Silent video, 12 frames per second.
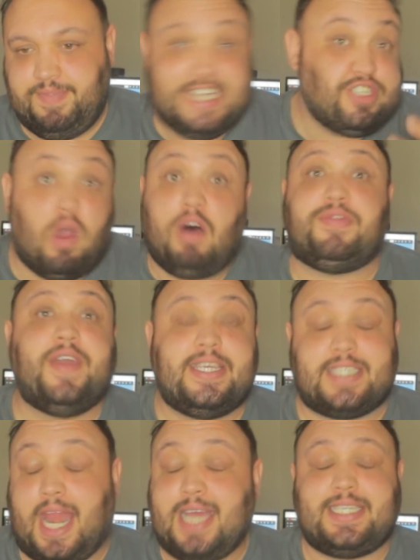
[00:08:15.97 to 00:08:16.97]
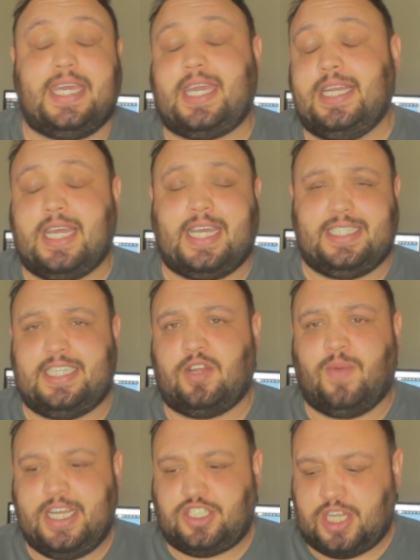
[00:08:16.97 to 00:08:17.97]
these are all things that I take into
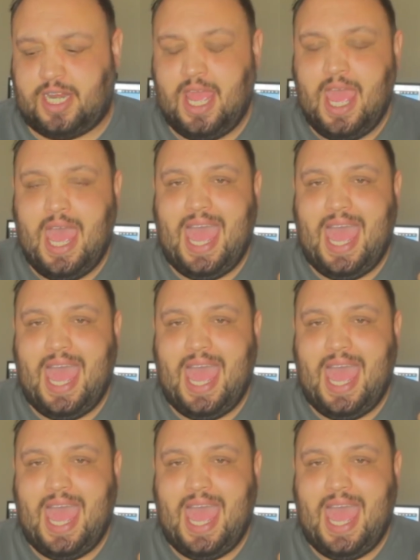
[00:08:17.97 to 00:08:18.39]
consideration